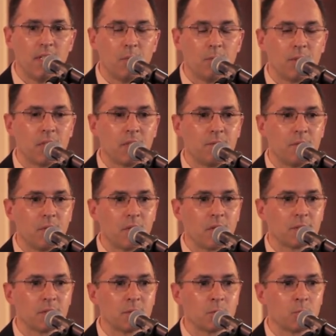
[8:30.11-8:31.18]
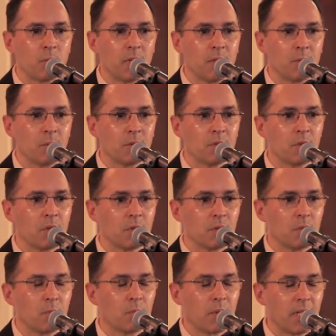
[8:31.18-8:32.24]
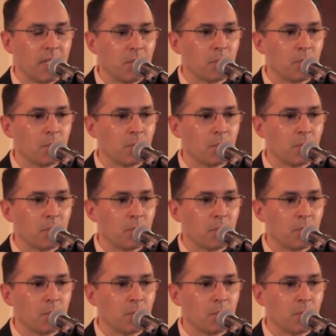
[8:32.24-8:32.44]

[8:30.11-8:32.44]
Within a few years, I was ready to